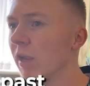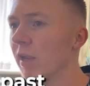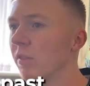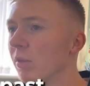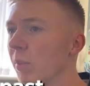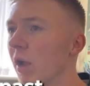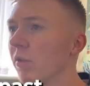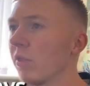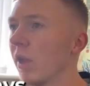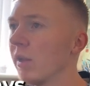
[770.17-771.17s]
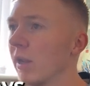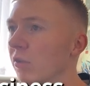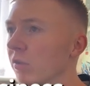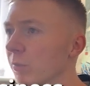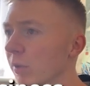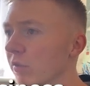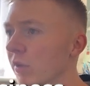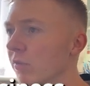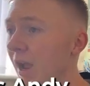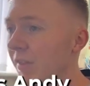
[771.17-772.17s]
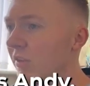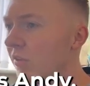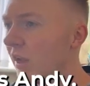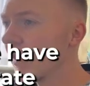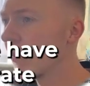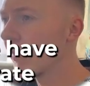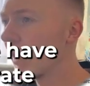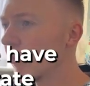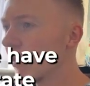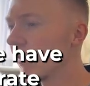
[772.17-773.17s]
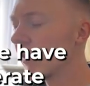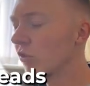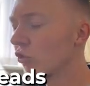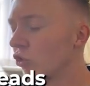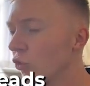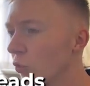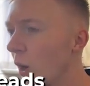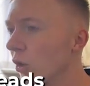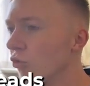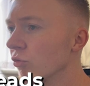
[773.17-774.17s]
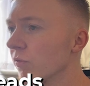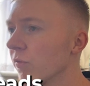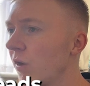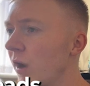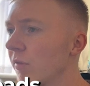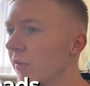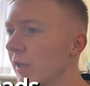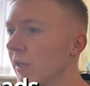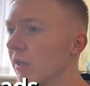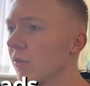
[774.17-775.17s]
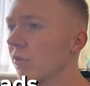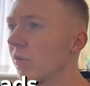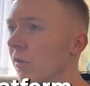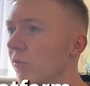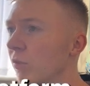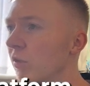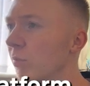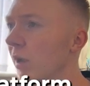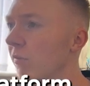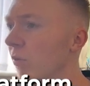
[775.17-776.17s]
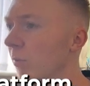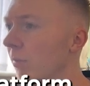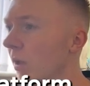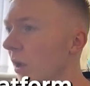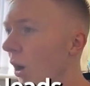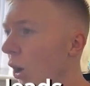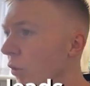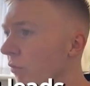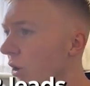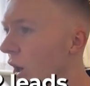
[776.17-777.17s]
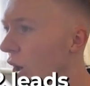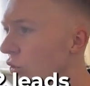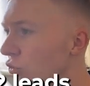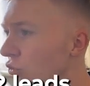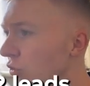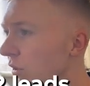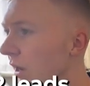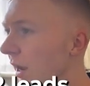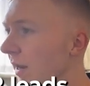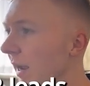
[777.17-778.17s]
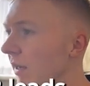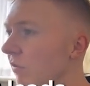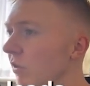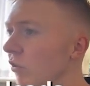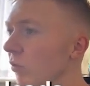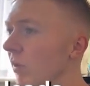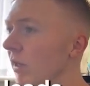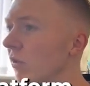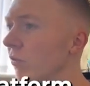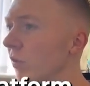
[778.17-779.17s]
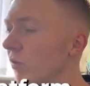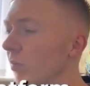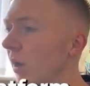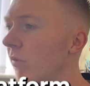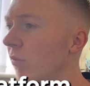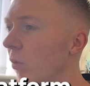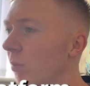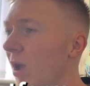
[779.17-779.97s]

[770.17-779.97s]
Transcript: in the past 30 days for his business. And this is Andy, where we helped generate 205 leads through this platform, over 182 leads through this platform,